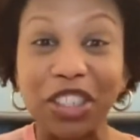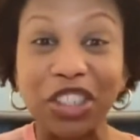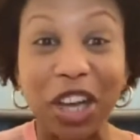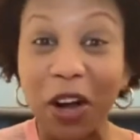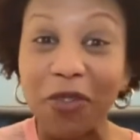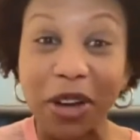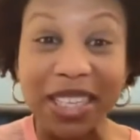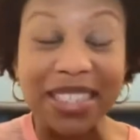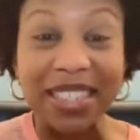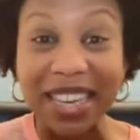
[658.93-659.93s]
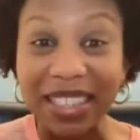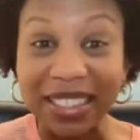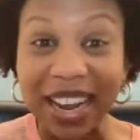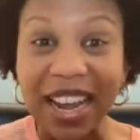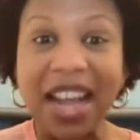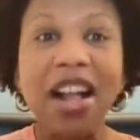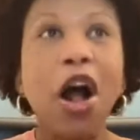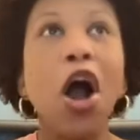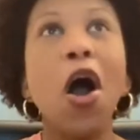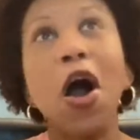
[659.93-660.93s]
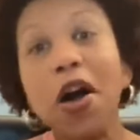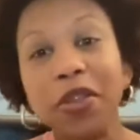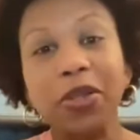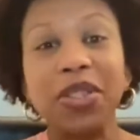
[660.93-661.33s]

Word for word: the shelf on its sale date, all